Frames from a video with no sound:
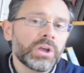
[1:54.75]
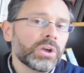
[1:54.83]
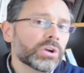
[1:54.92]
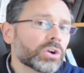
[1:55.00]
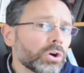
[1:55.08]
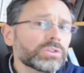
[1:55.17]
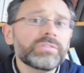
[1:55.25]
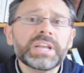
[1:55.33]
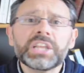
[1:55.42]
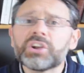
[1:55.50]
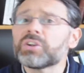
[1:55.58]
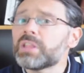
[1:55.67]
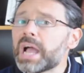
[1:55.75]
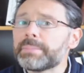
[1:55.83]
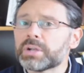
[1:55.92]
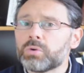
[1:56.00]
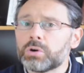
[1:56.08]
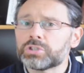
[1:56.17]
Cultivating your
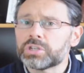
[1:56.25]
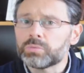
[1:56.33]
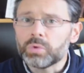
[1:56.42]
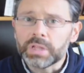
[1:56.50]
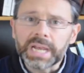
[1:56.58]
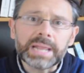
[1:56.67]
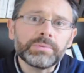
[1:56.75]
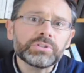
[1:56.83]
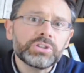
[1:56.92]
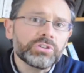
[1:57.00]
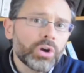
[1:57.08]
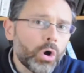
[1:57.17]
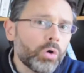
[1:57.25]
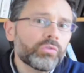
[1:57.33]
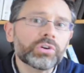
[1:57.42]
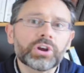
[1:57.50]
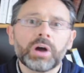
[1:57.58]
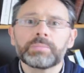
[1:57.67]
alignment quotient will enable you to
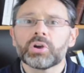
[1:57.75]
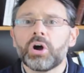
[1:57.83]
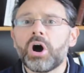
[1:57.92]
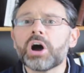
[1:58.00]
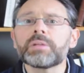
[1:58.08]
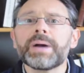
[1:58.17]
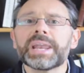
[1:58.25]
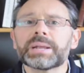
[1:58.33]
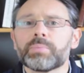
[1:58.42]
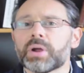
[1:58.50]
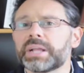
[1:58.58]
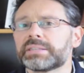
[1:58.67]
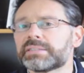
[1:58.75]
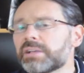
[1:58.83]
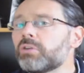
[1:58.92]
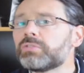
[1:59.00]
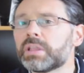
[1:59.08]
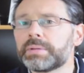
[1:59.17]
overcome your automatic brain's
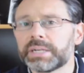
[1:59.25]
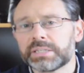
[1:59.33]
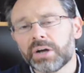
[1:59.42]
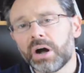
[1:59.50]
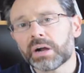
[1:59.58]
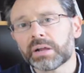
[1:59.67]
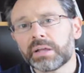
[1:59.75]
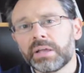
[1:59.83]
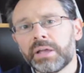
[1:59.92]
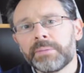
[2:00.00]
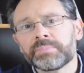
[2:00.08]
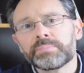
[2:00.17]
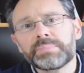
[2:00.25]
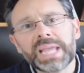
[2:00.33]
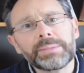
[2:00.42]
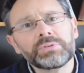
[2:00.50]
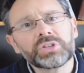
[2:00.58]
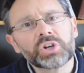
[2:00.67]
self-limiting talk, be
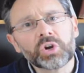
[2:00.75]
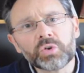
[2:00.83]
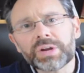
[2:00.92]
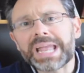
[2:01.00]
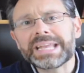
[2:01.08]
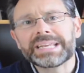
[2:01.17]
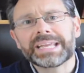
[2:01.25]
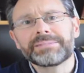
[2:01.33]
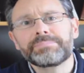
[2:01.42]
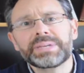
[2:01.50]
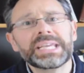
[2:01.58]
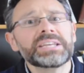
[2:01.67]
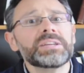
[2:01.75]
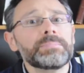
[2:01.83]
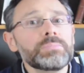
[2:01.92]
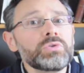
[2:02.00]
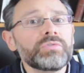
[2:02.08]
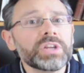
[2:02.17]
able to create and begin to
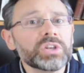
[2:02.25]
moving